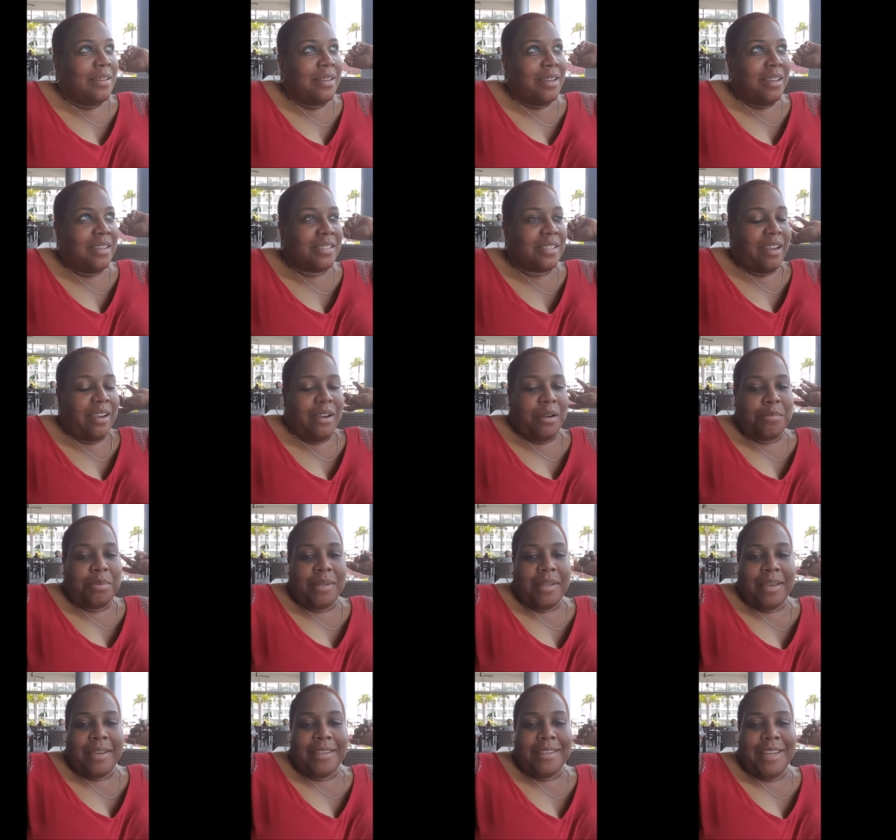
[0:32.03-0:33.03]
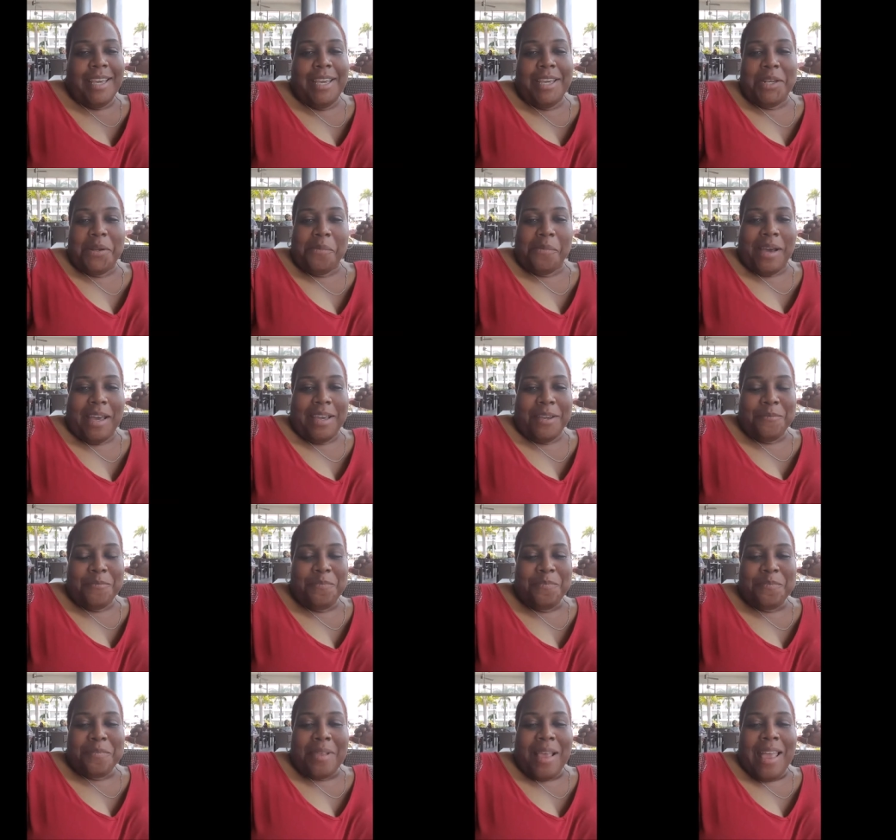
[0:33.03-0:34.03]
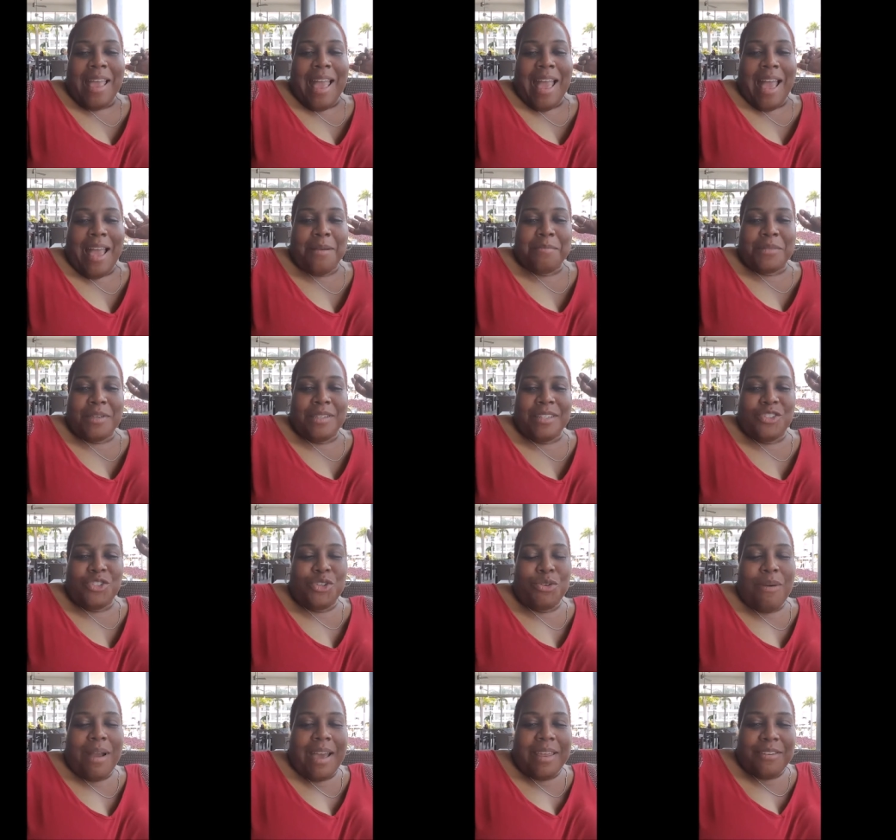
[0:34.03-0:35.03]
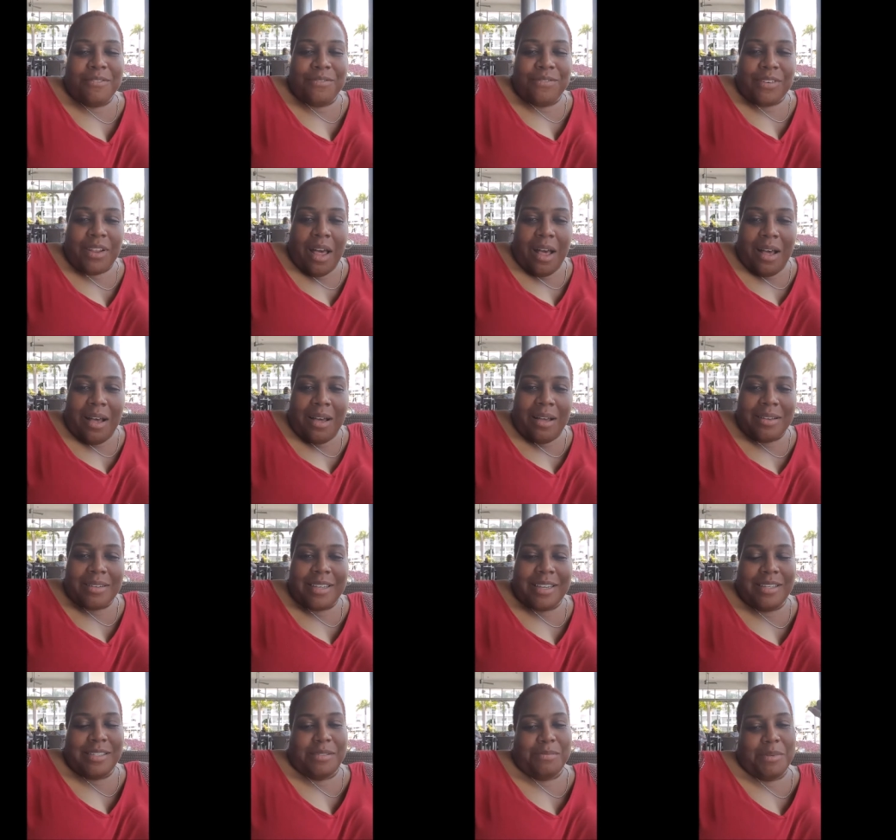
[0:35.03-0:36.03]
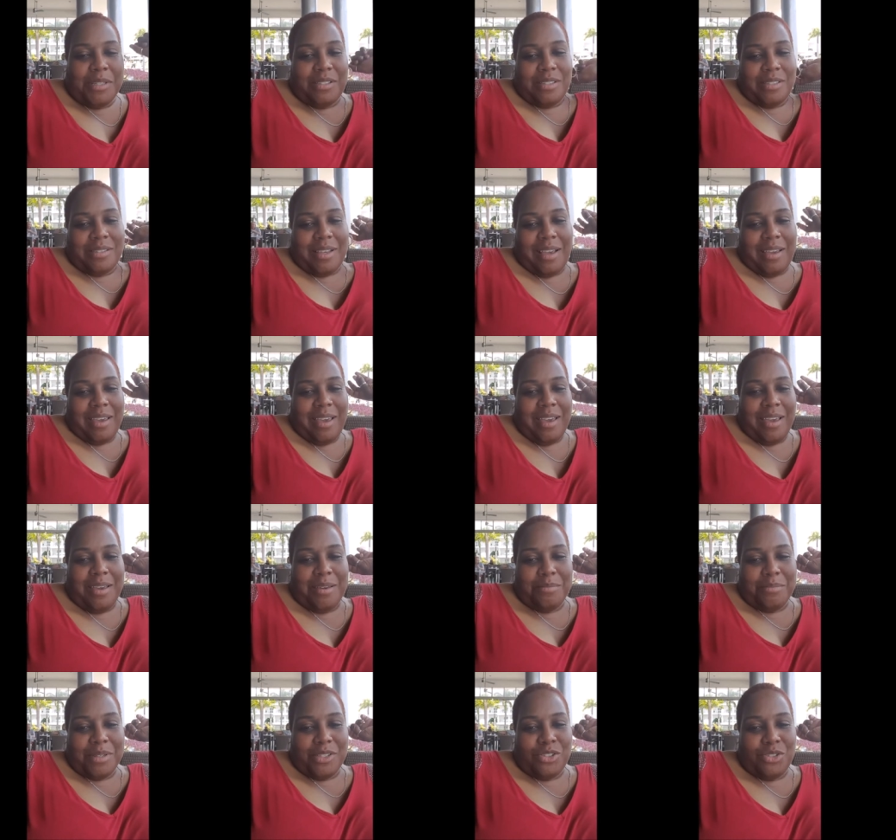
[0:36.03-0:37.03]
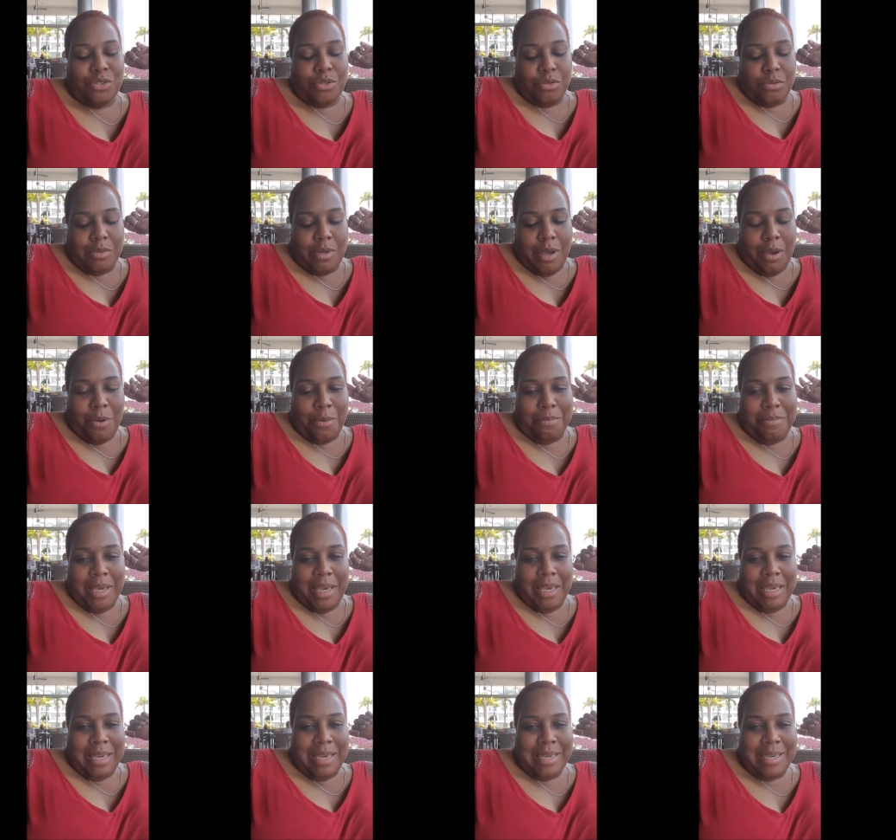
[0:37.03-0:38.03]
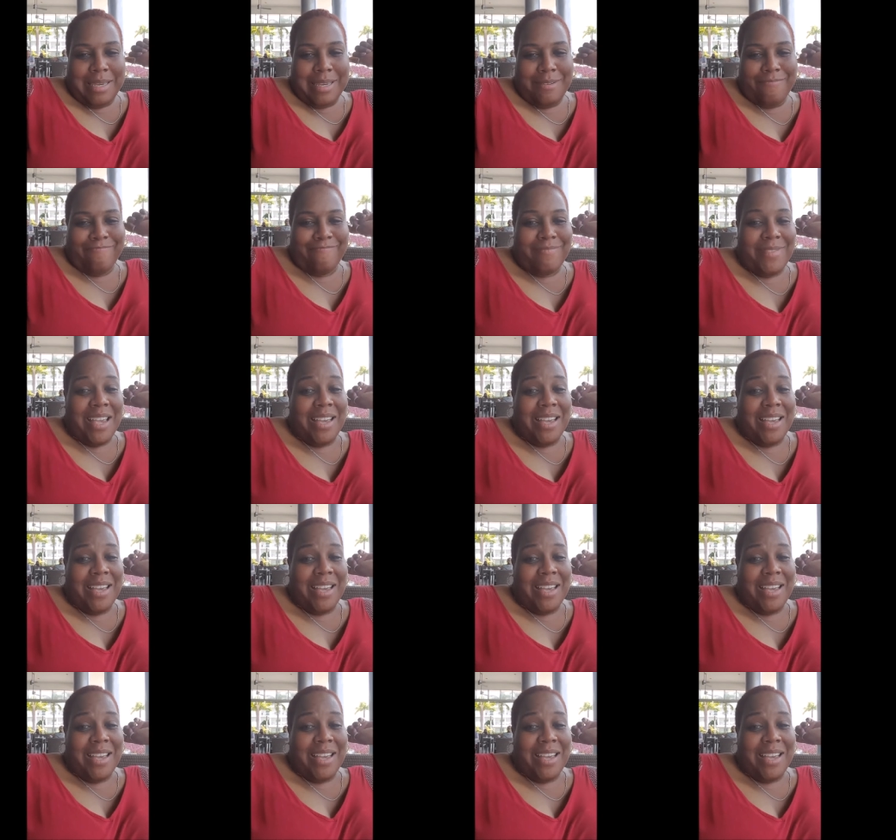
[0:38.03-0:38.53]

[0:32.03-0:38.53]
There's an airplane. Anyway, I'm going to try to vlog as much as I can, but you know me.